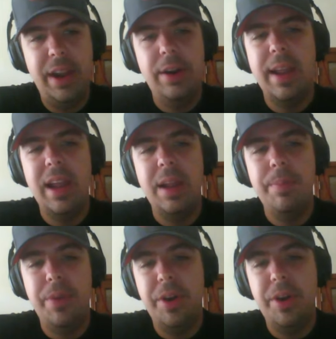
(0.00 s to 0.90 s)
air game
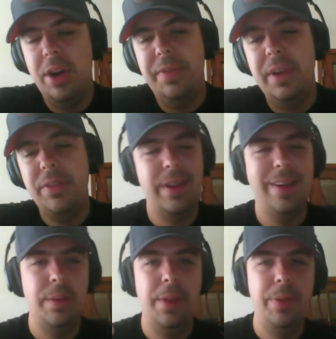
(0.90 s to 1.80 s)
on offense. It's not
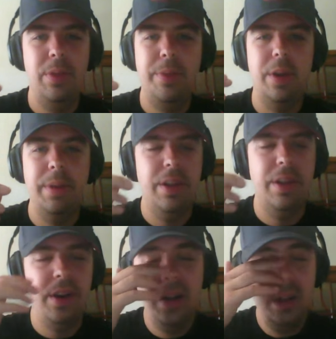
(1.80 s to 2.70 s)
going to be through Lamar Miller.